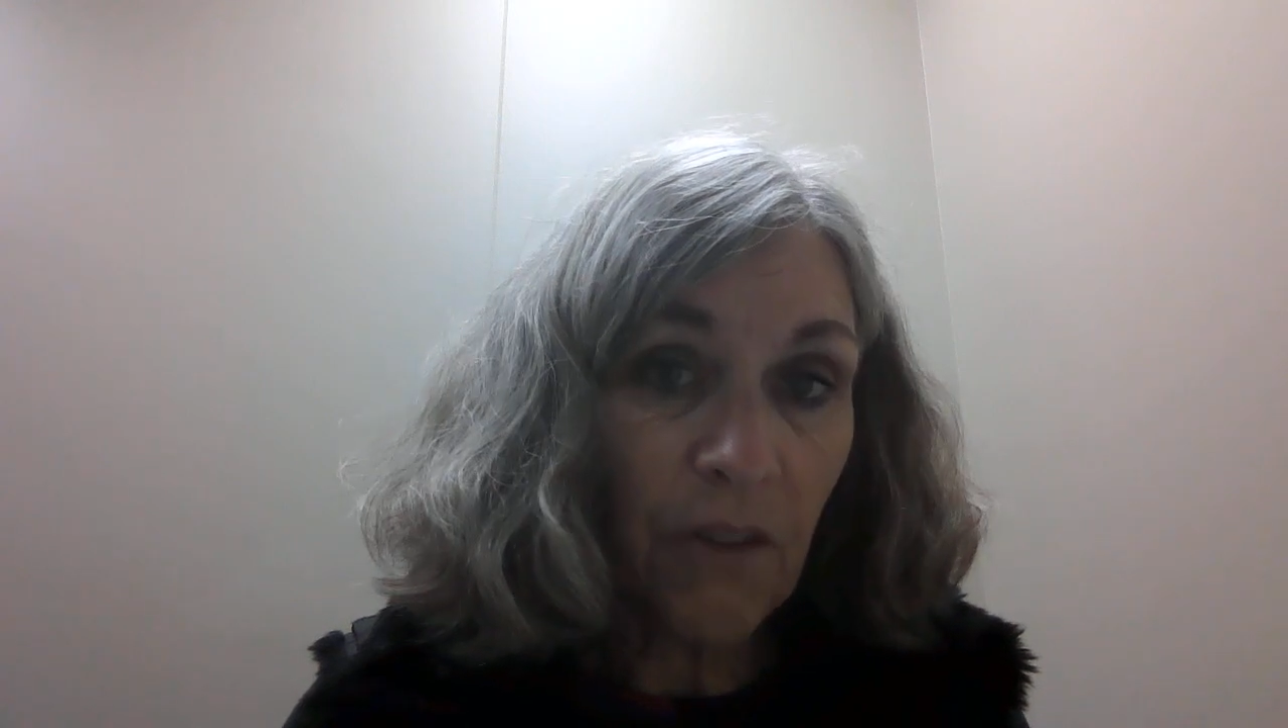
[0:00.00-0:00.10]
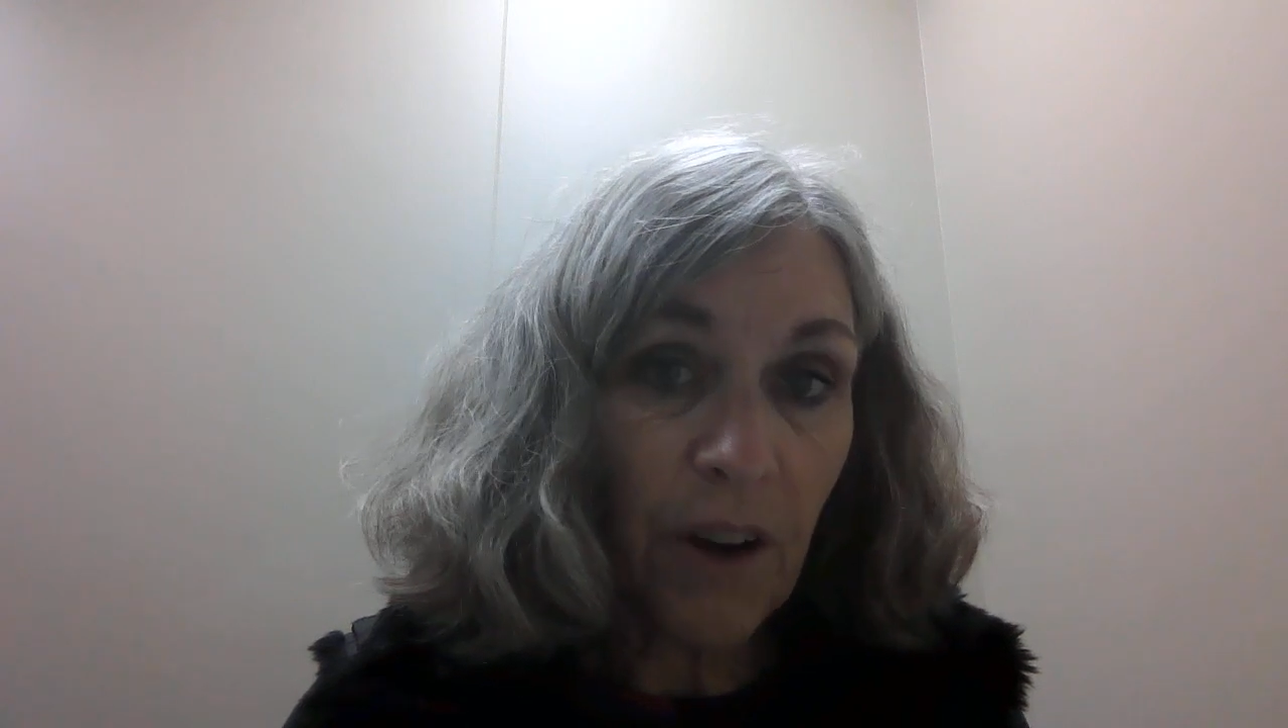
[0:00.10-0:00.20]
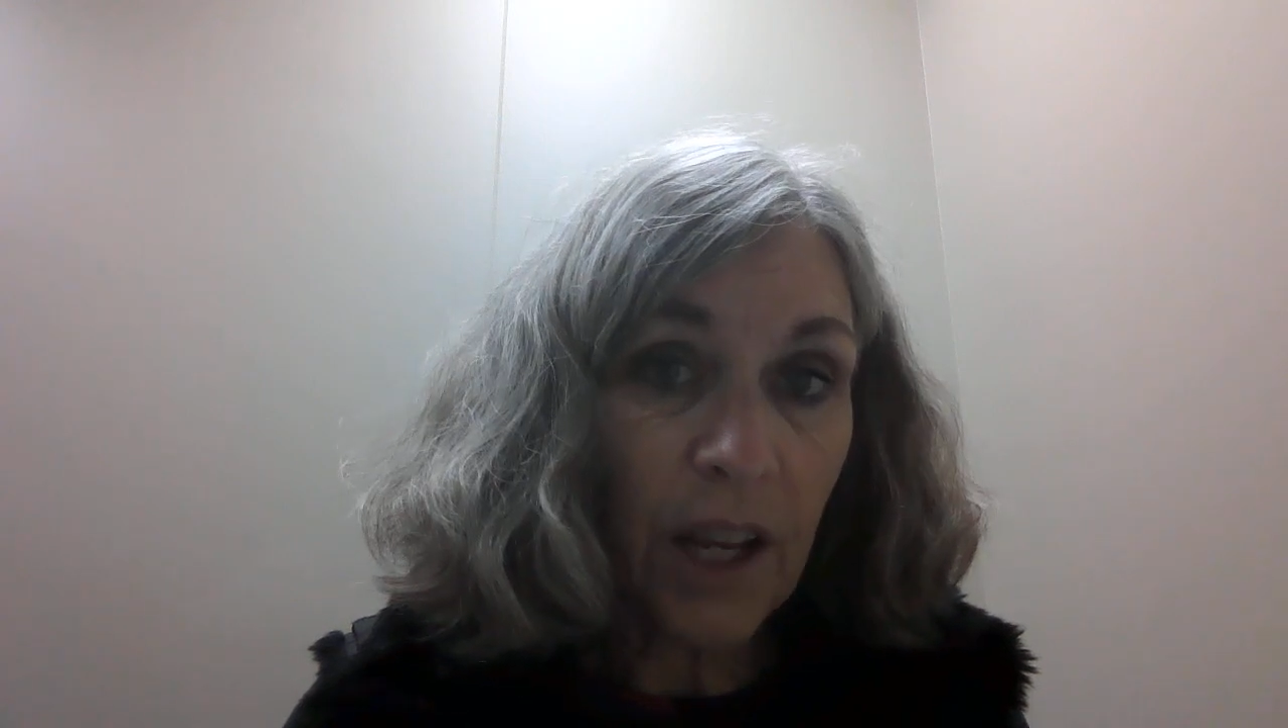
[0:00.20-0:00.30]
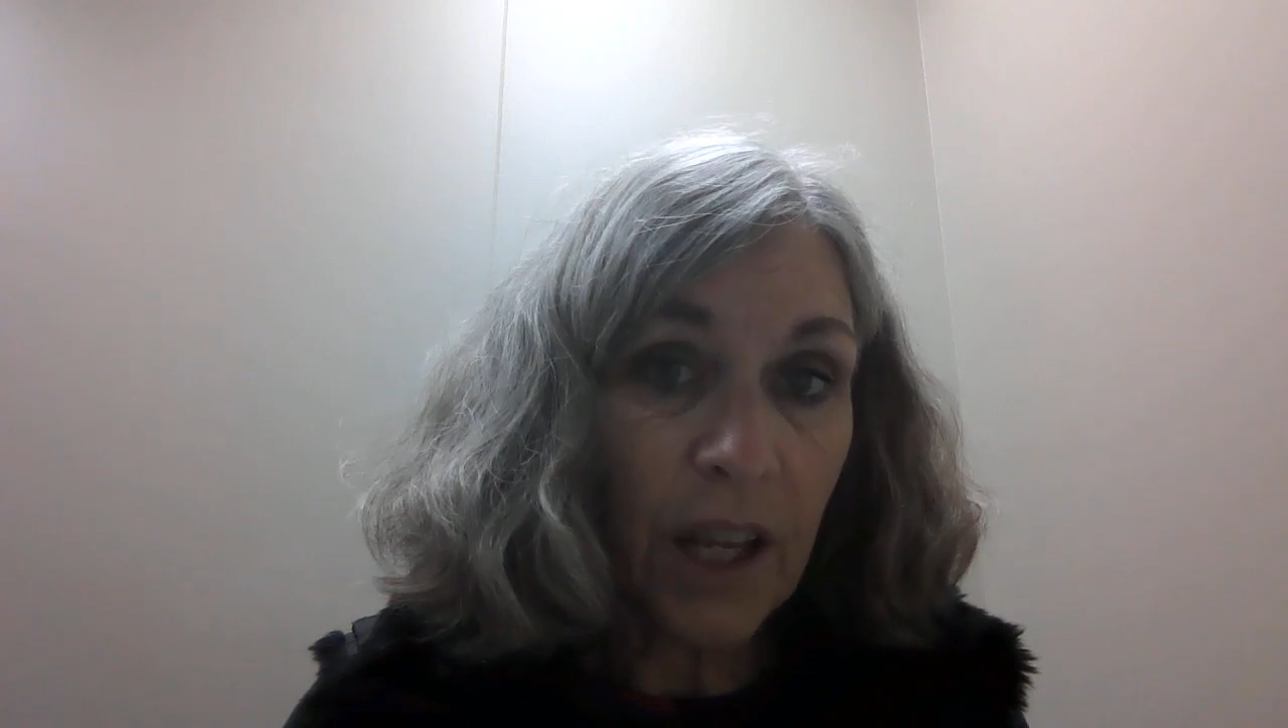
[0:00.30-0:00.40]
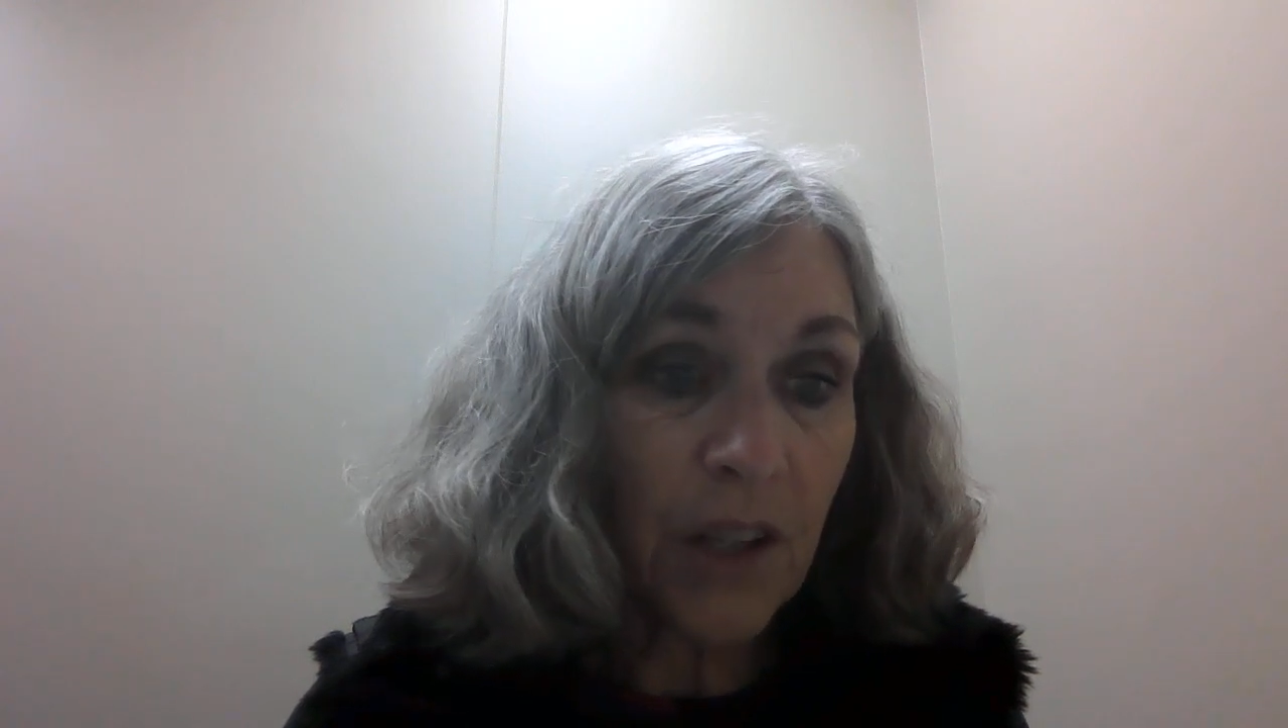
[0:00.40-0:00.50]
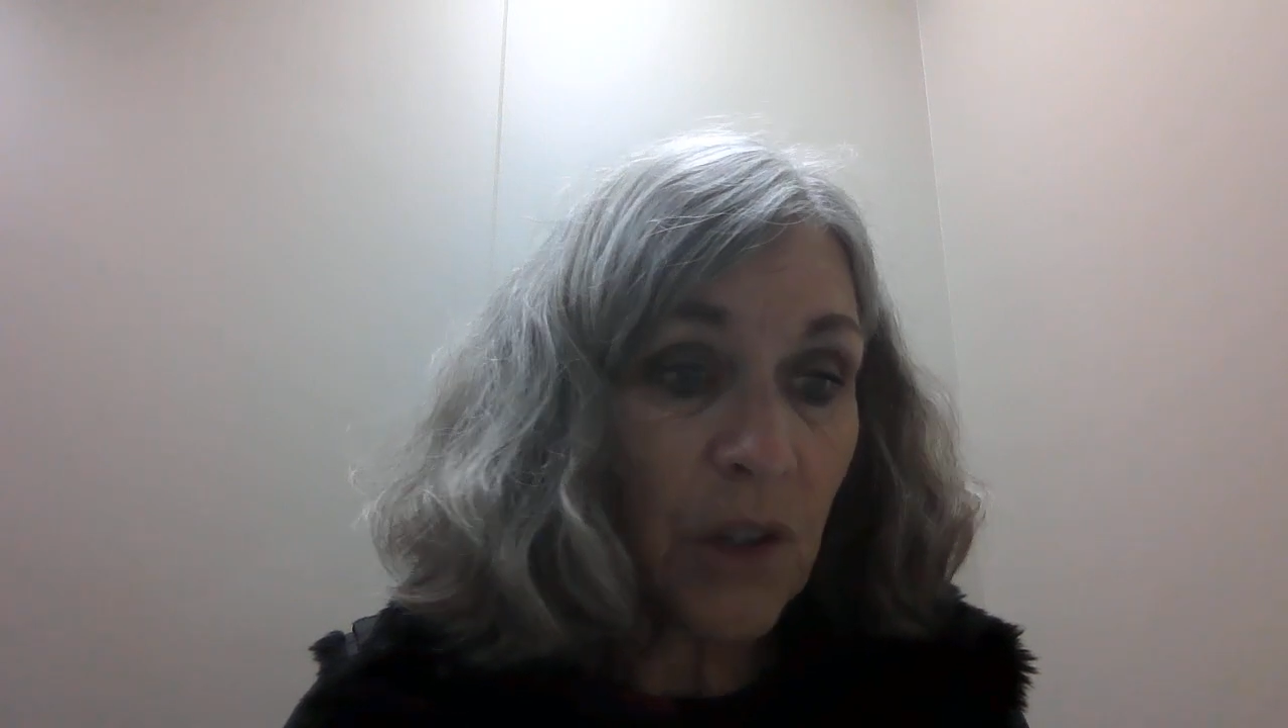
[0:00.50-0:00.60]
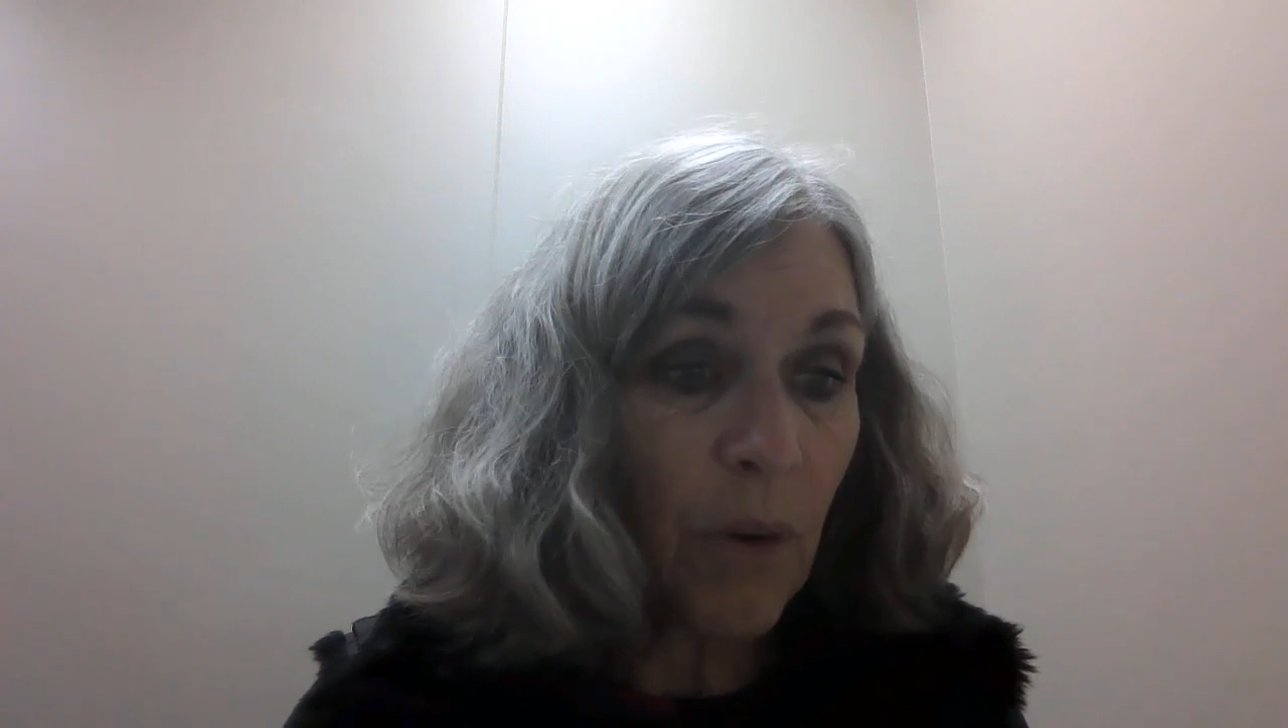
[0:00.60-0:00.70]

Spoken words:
Frank asked